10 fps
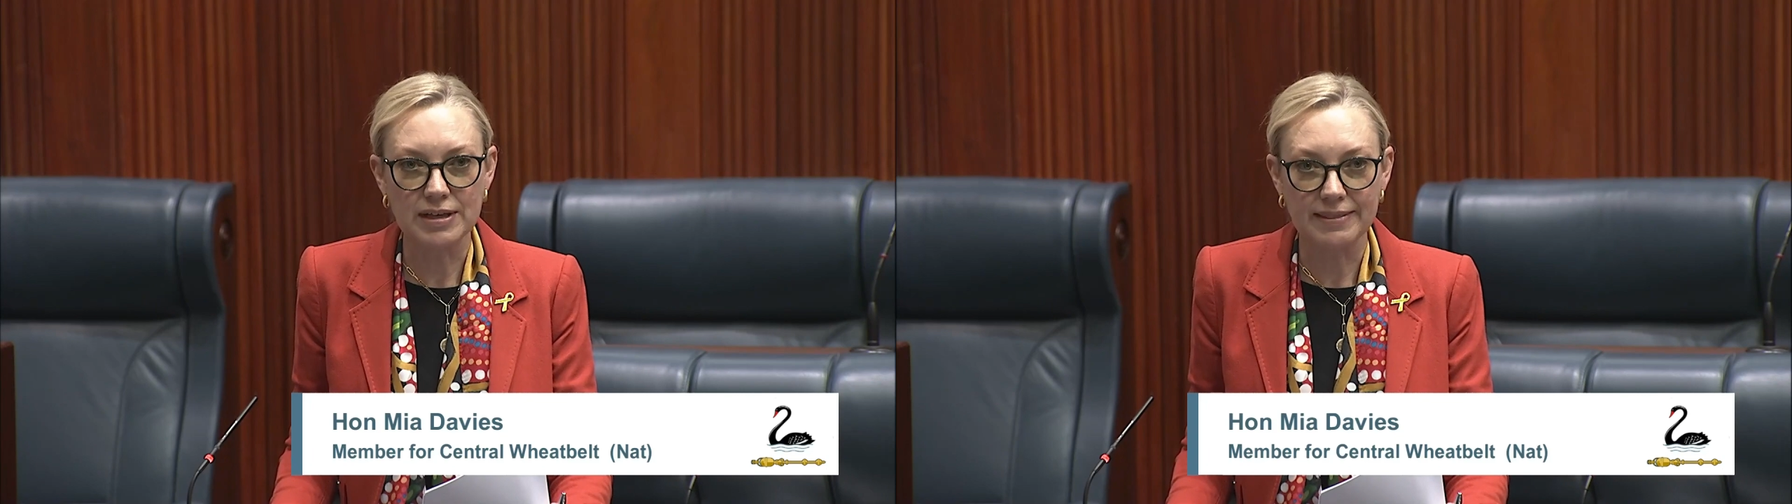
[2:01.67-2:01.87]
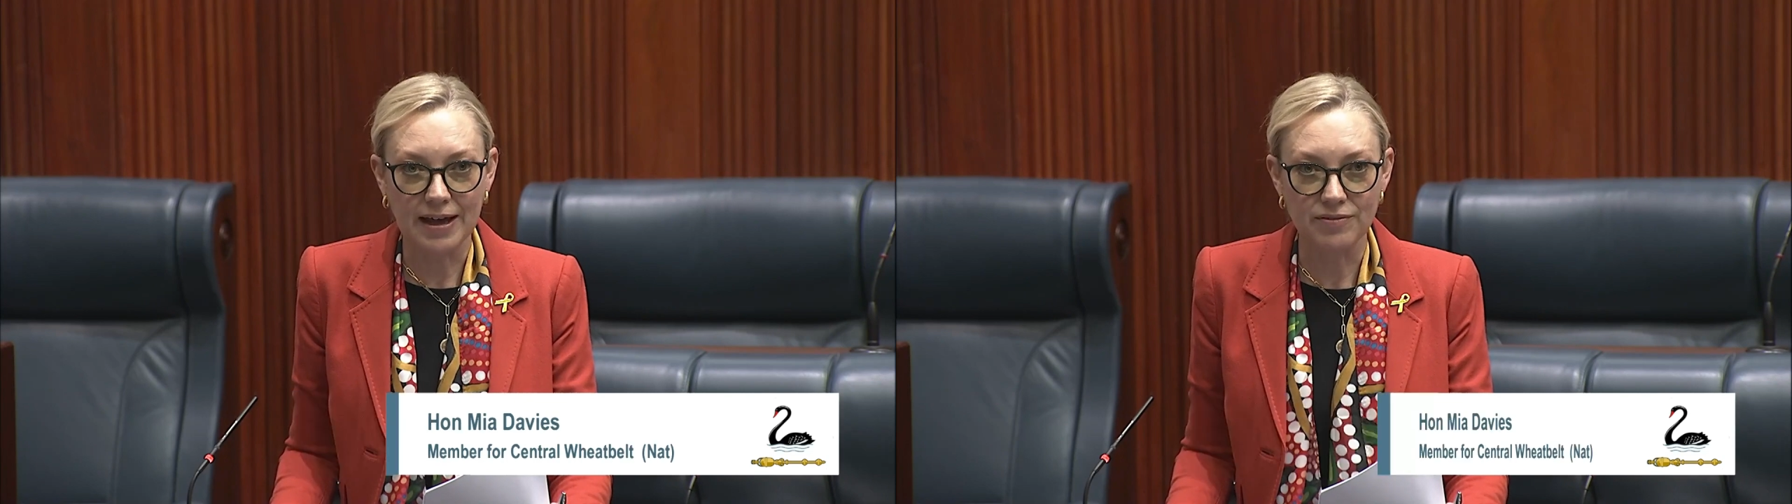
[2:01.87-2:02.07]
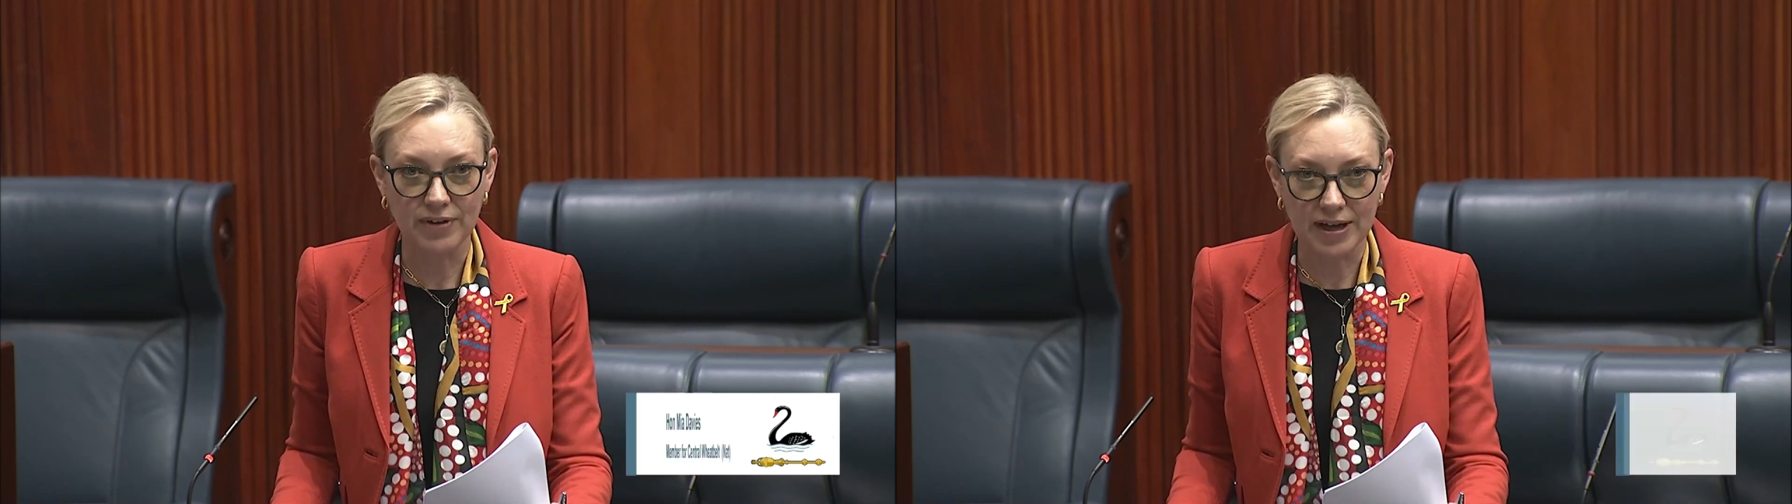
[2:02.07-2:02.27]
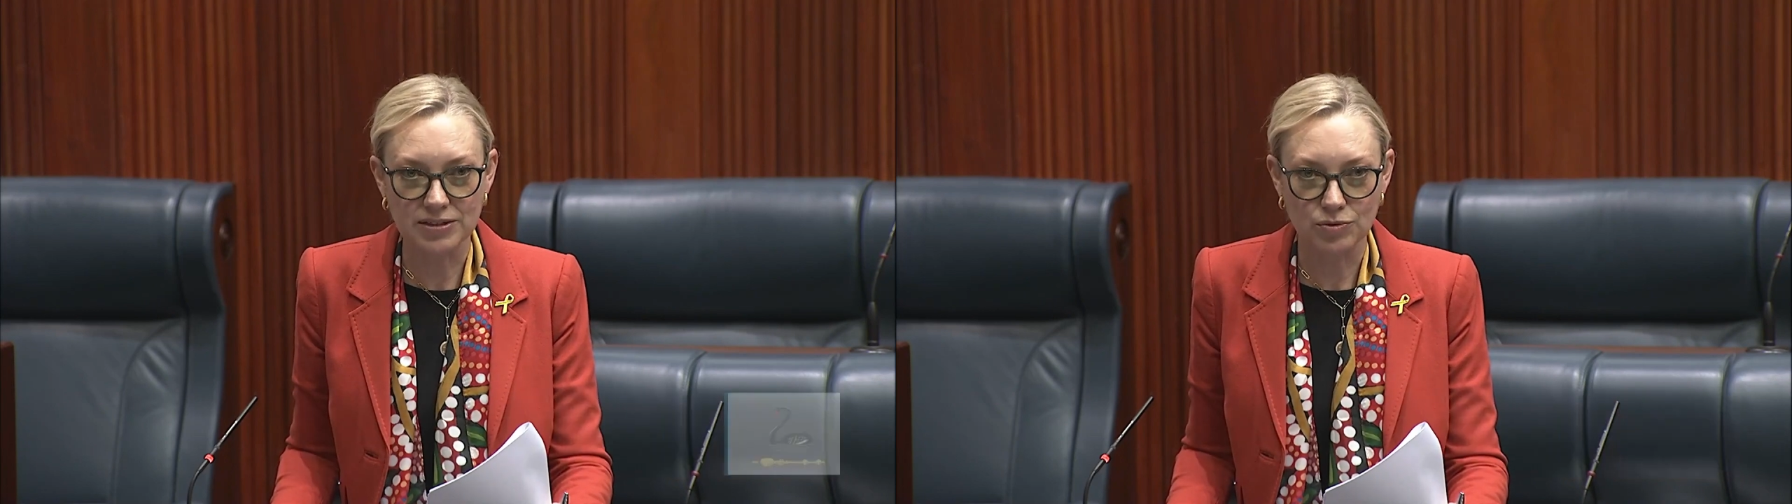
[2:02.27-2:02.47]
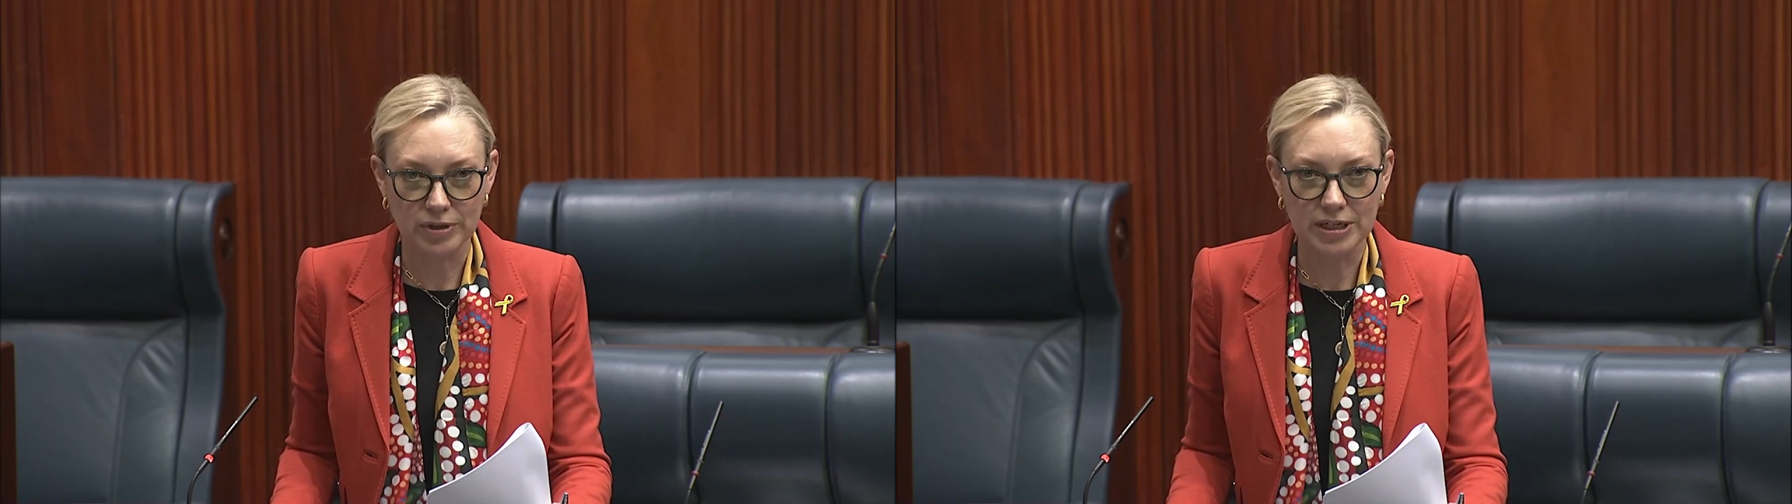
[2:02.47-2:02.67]
in that
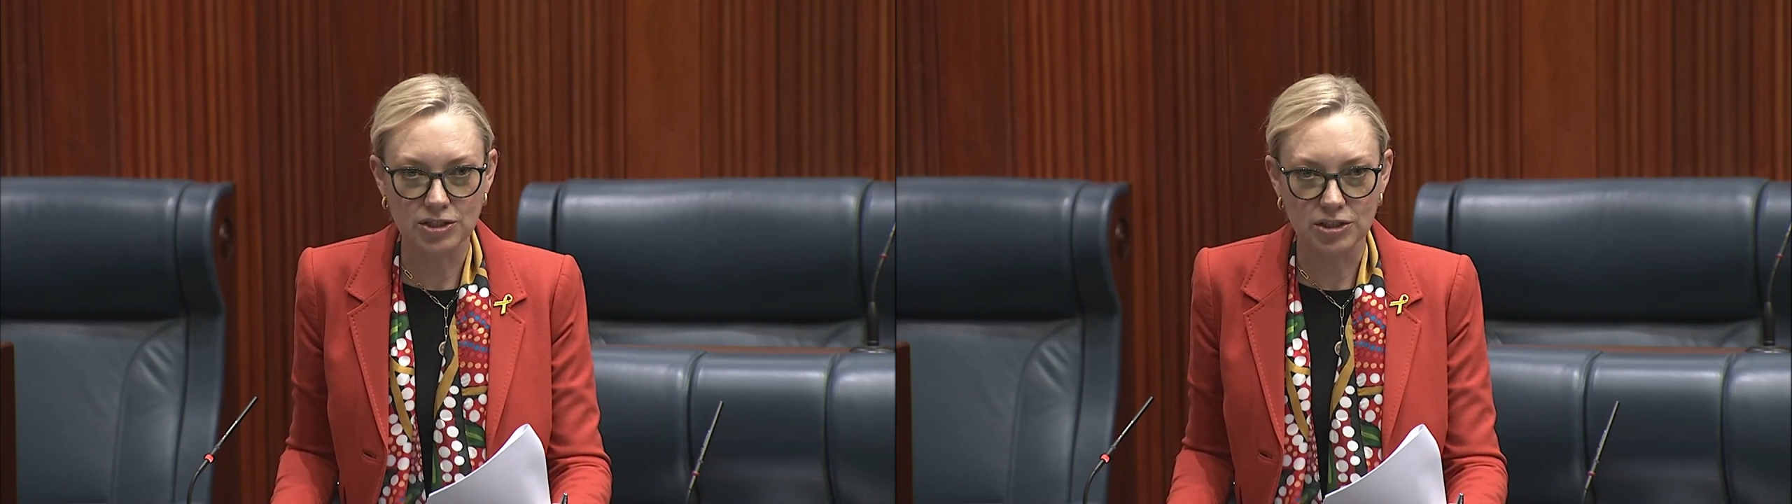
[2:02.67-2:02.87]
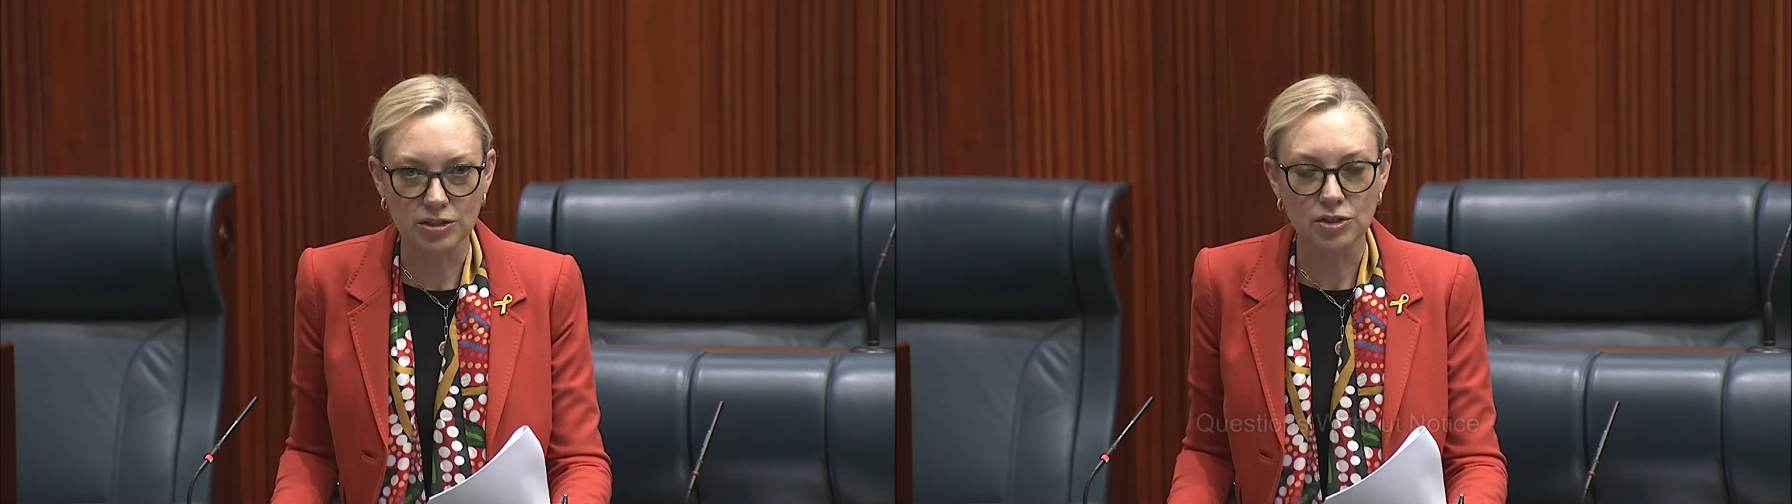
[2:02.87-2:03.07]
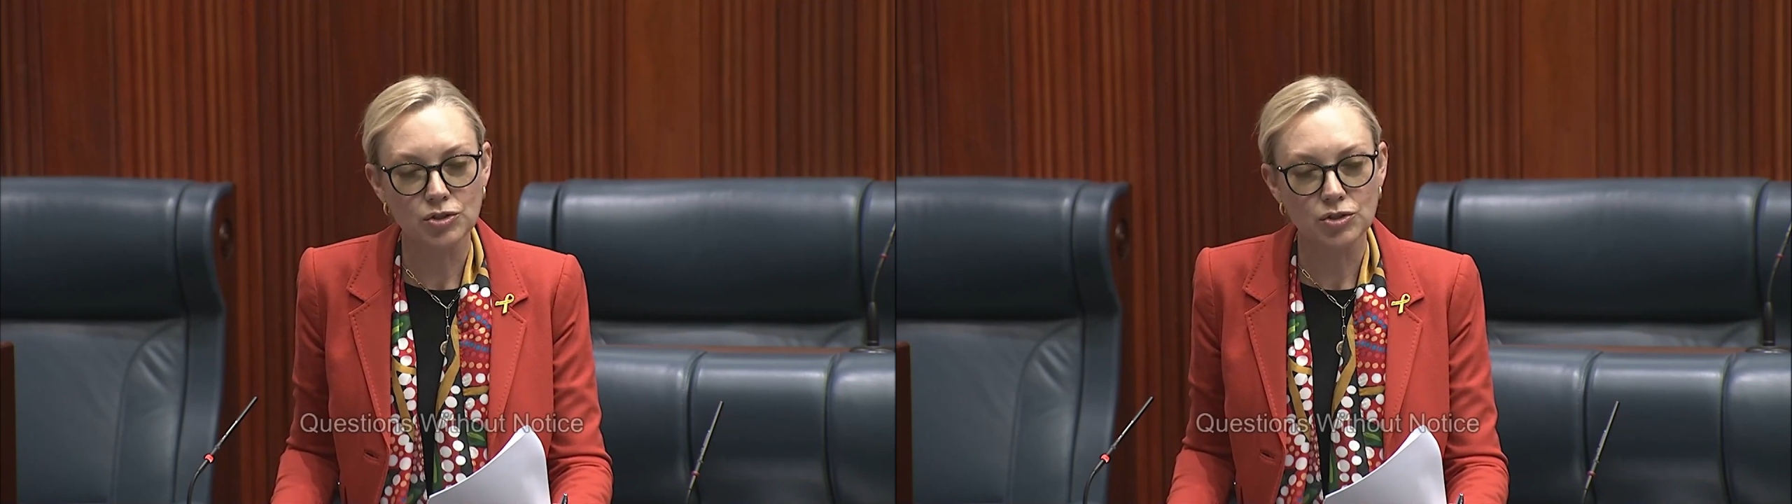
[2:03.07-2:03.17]
vast region